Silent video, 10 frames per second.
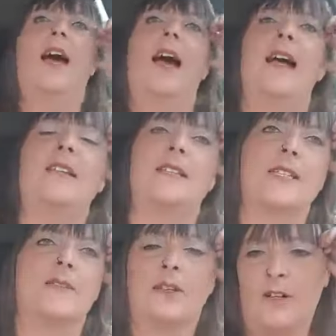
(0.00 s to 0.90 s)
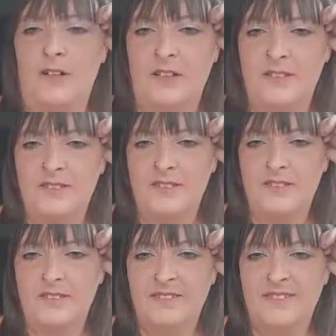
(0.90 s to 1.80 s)
And oh,
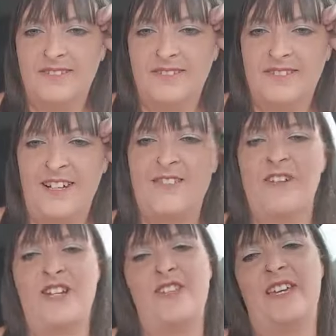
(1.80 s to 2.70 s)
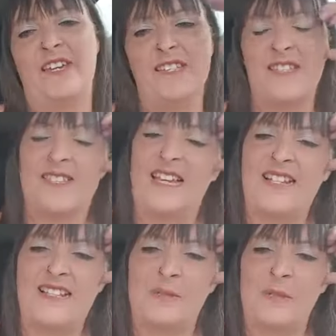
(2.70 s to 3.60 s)
hi Rachel, thanks
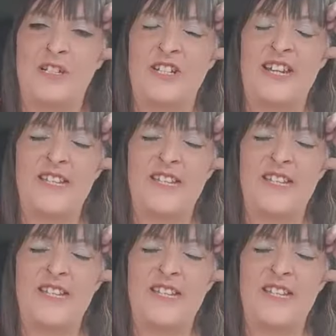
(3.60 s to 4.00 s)
so much. Yeah,